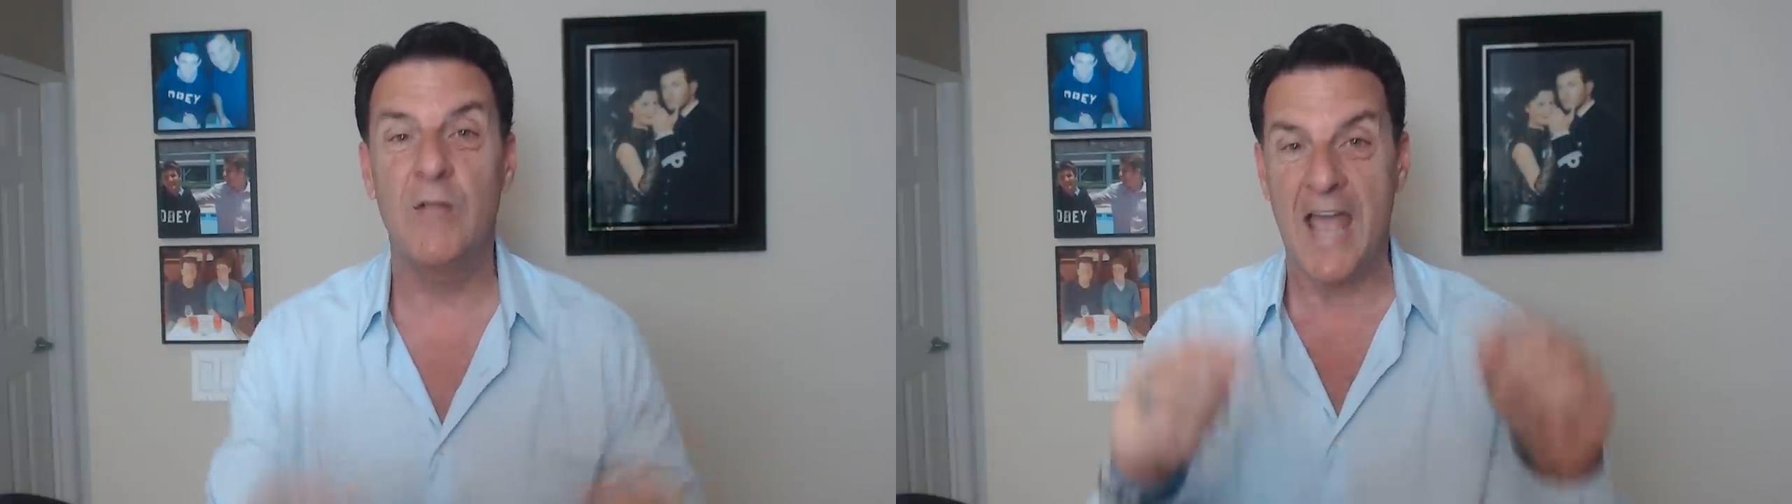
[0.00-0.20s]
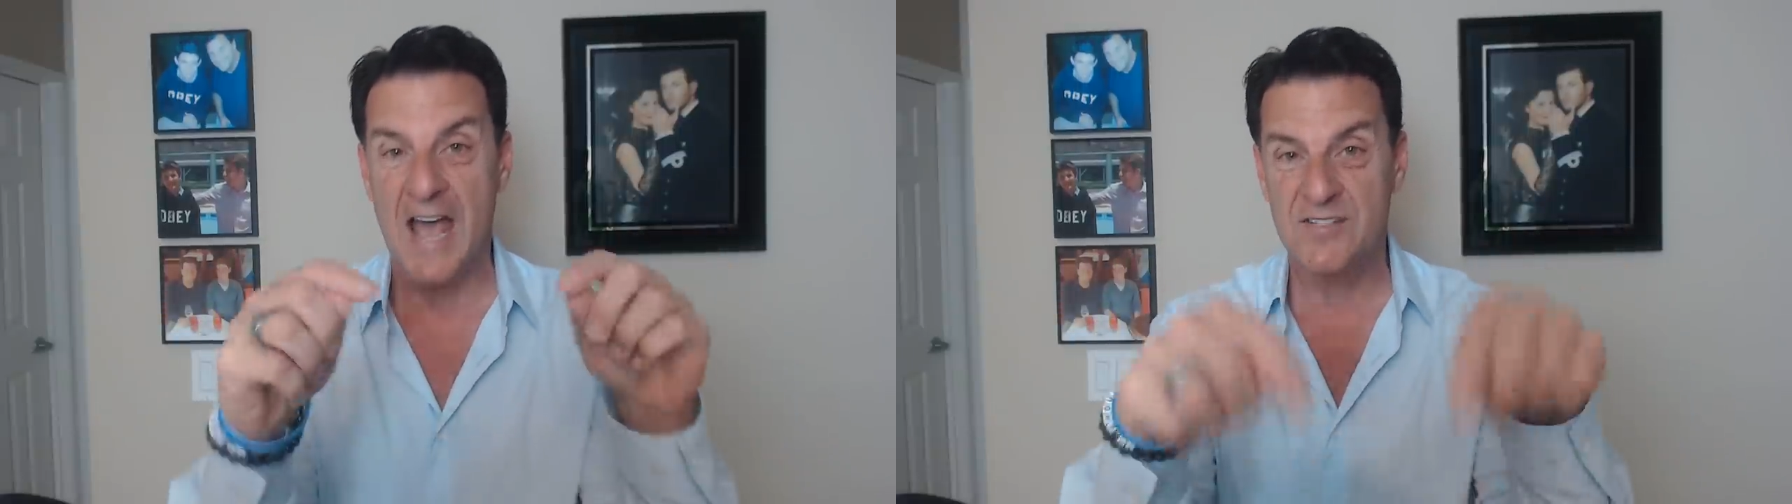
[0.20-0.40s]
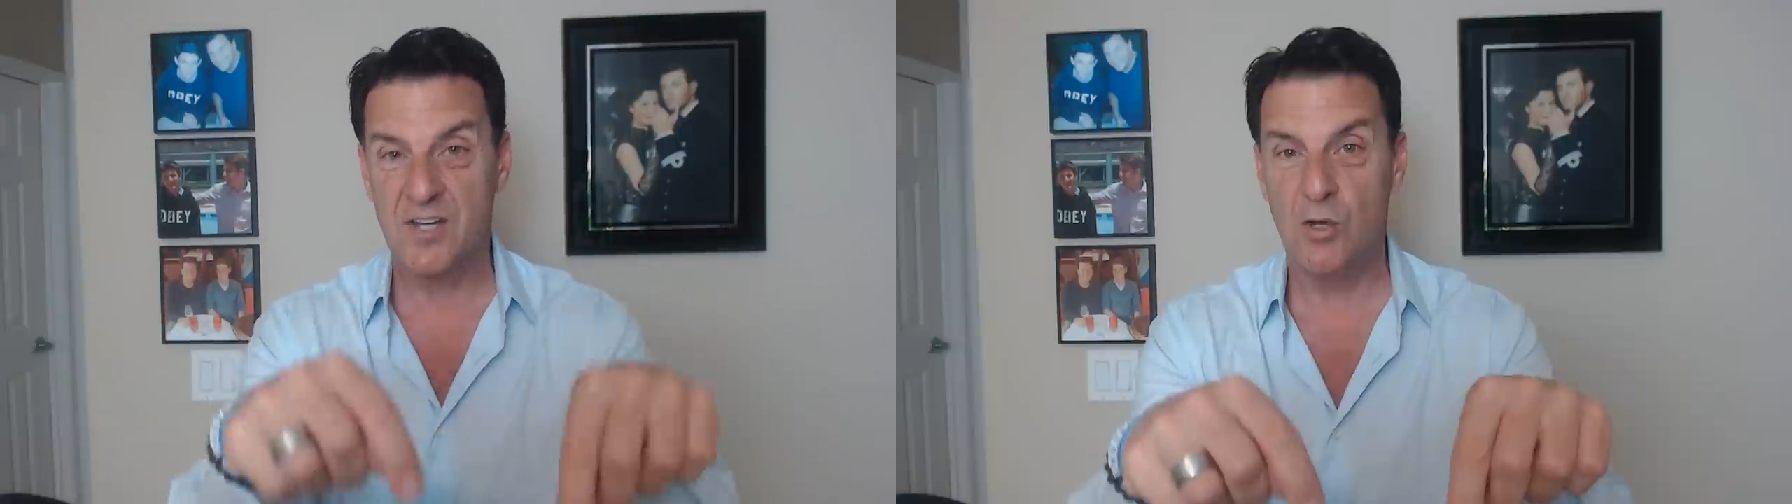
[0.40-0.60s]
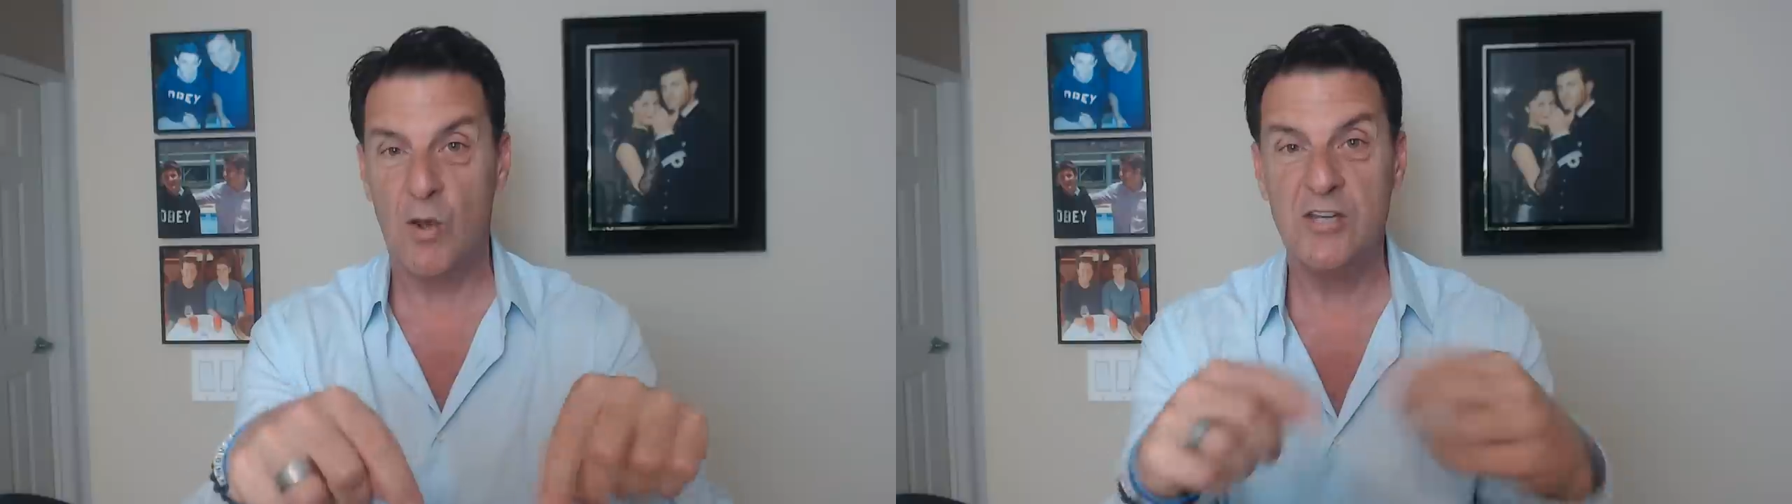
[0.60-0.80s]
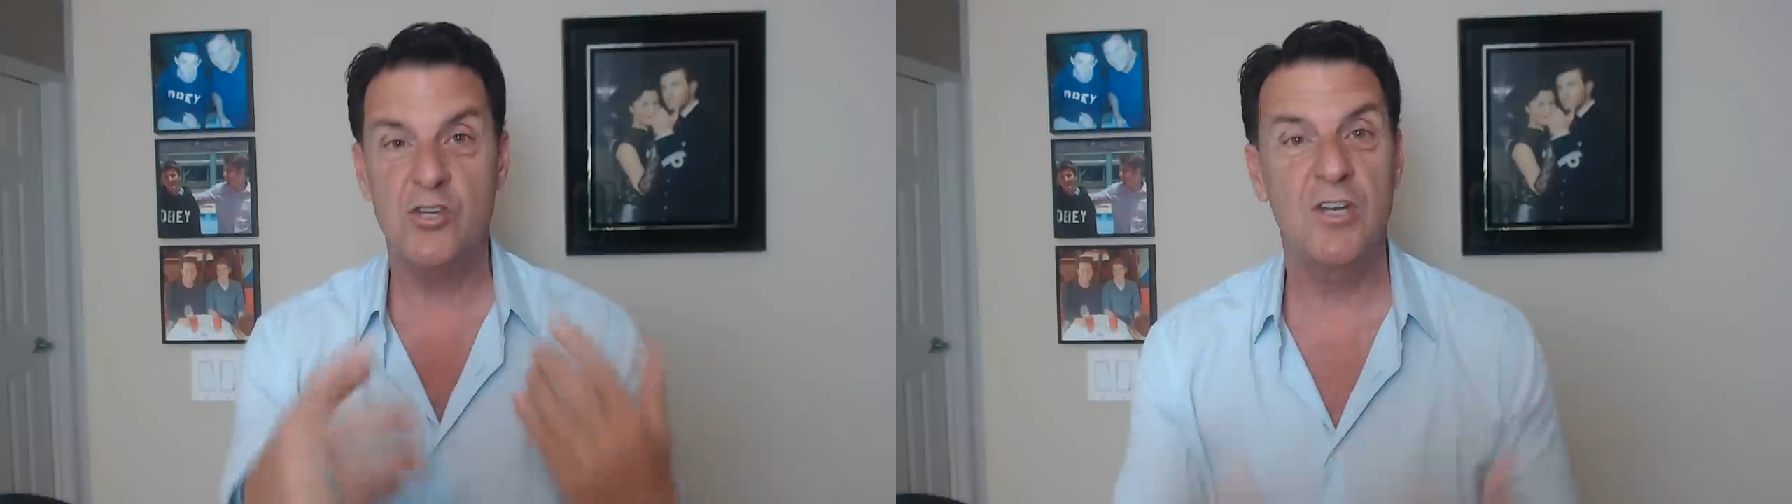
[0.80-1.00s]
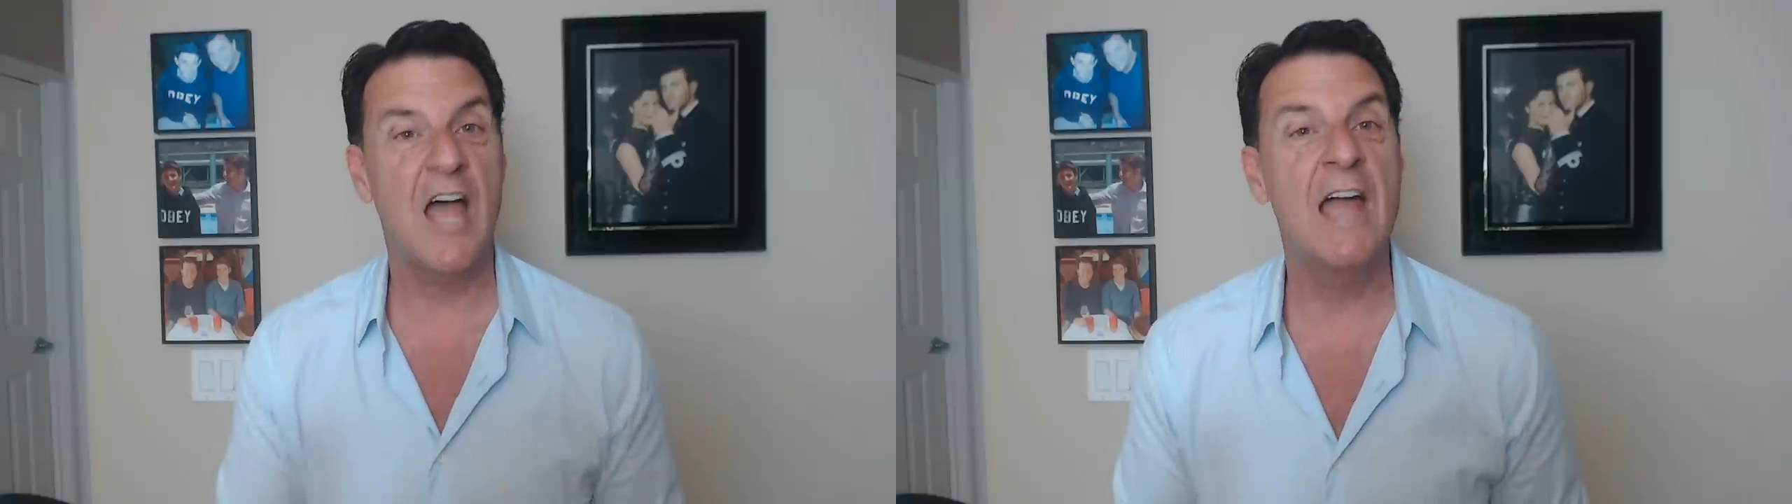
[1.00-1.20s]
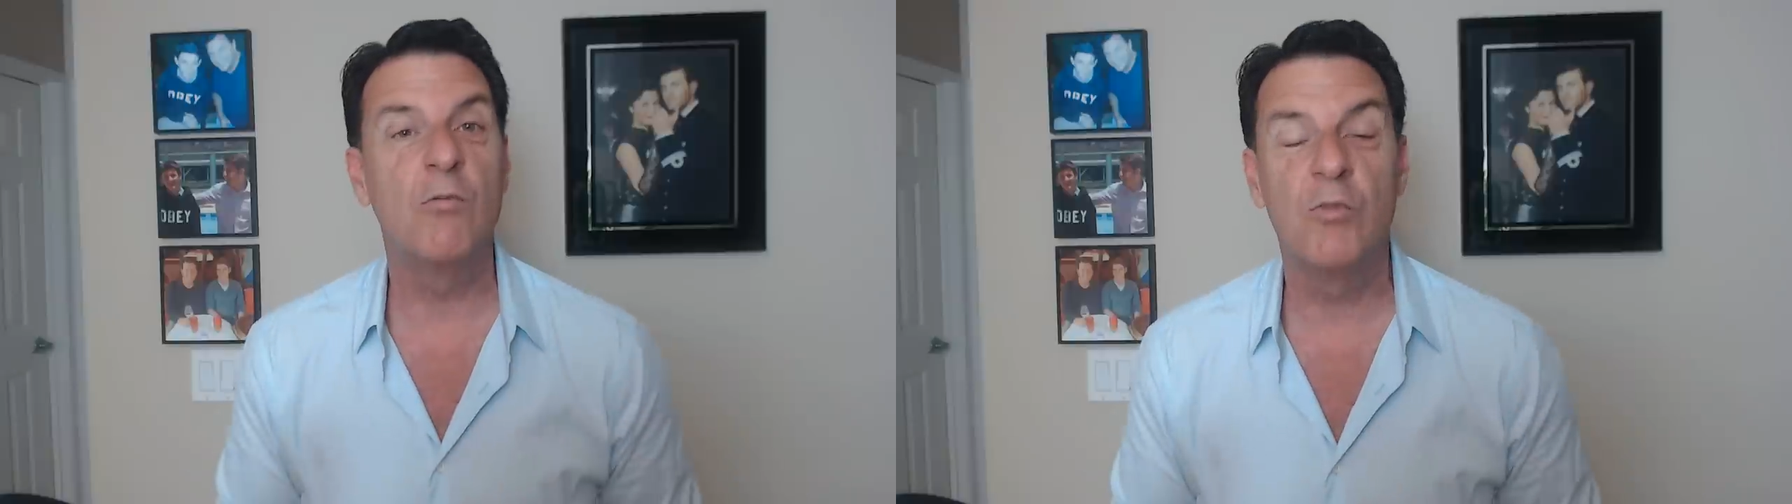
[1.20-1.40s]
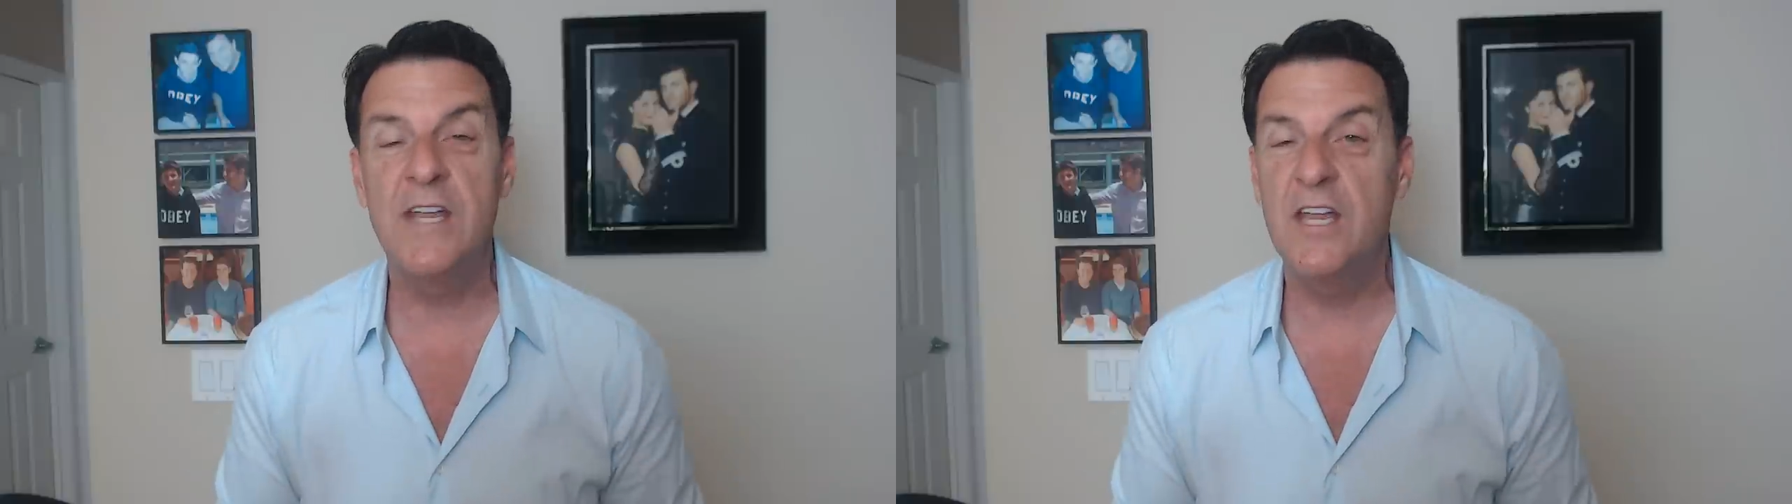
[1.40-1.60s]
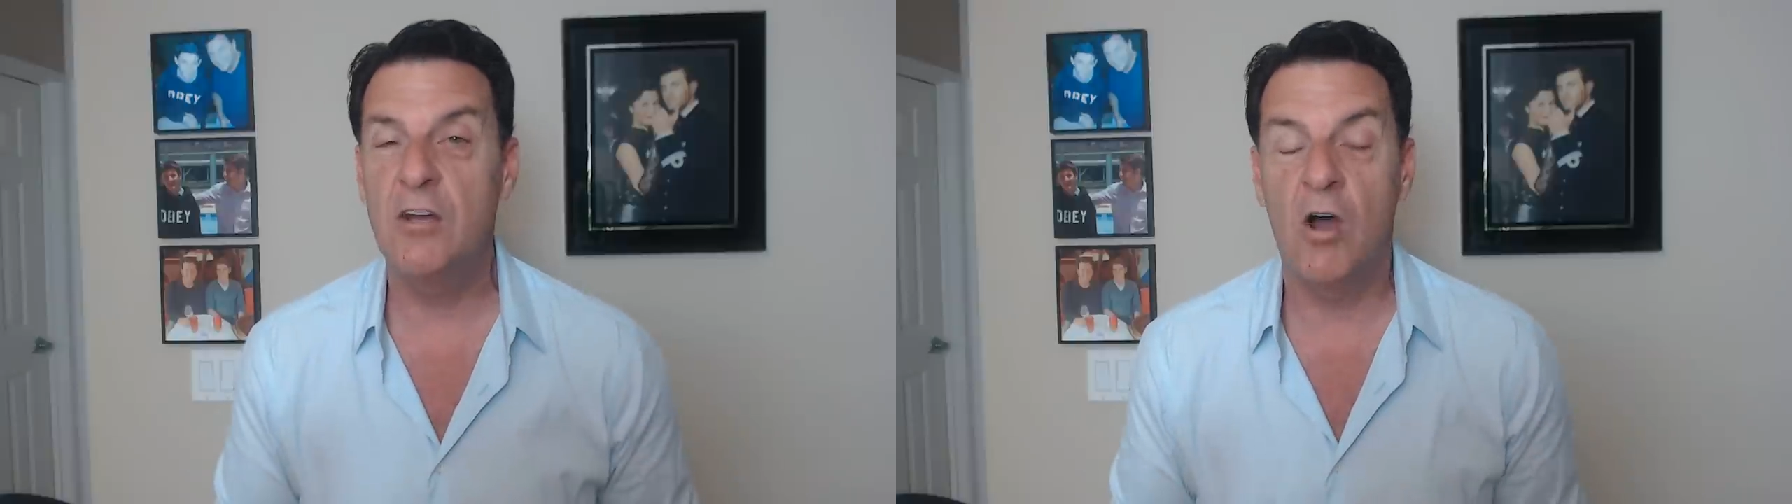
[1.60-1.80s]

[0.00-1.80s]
Ask a question. I read